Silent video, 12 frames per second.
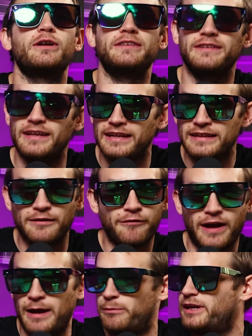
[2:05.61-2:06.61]
It's in the
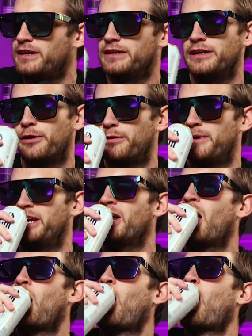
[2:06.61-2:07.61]
family. You know what I mean?